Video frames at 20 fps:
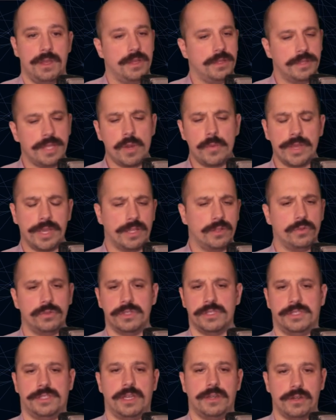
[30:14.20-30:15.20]
Then we can do the
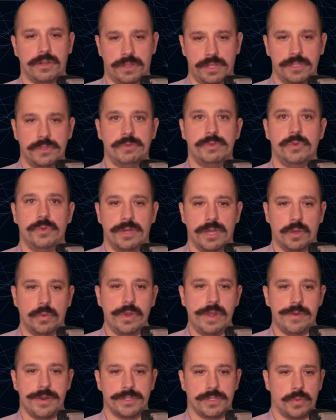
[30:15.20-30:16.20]
standard things we do in a
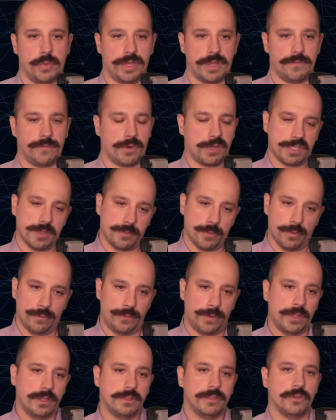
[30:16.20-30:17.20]
query. So we can, for example,
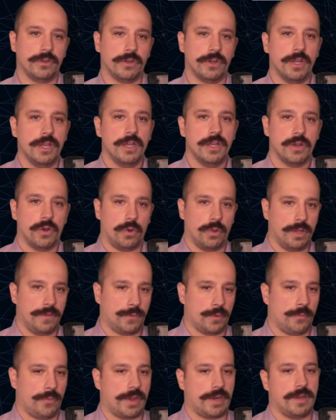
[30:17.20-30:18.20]
filter only
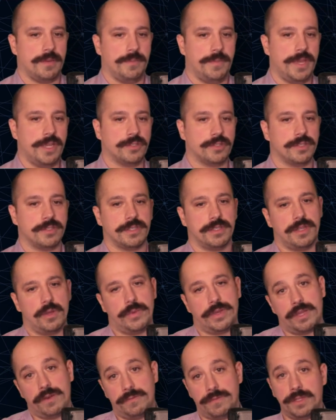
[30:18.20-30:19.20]
for pregnant patients, and then we
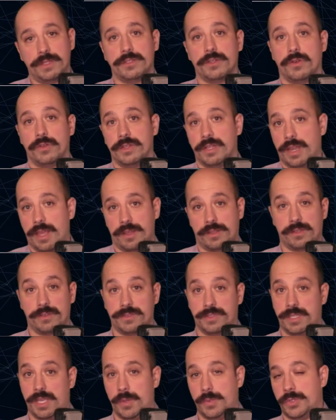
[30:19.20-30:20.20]
can filter on the length of
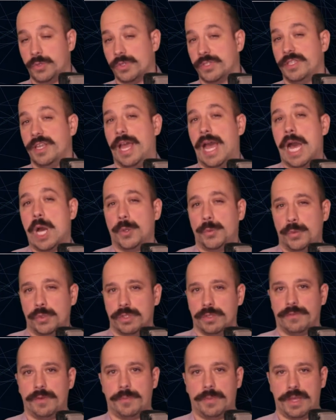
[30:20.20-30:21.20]
stay, which was the output
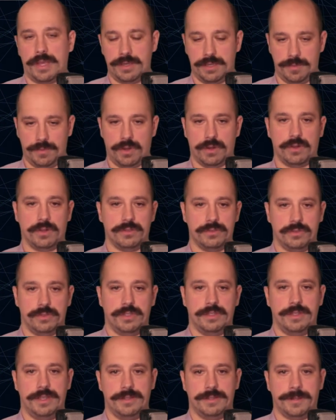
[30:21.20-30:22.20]
of applying the model onto the
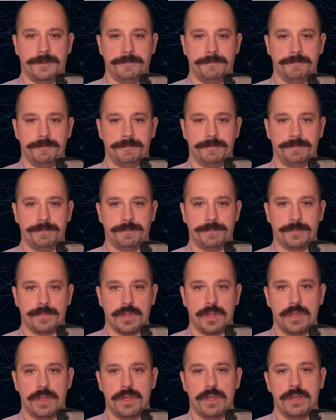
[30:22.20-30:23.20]
data.
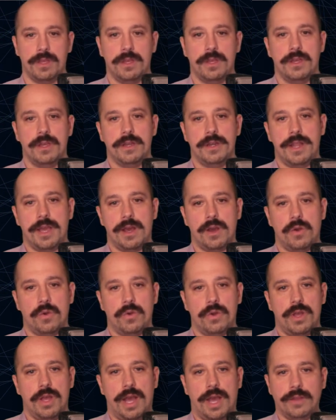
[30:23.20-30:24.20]
Now,
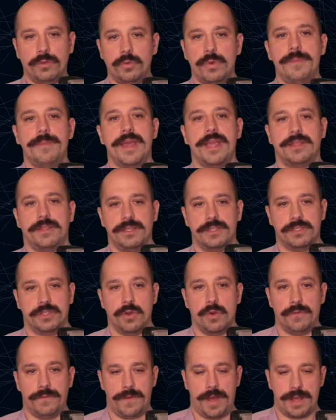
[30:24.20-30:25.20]
how do we make this
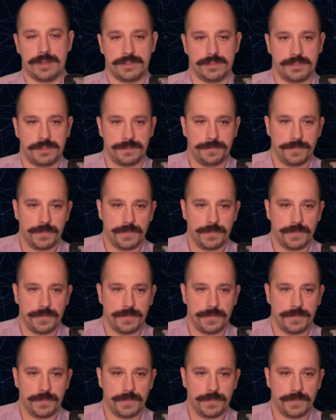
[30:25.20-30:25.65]
go fast?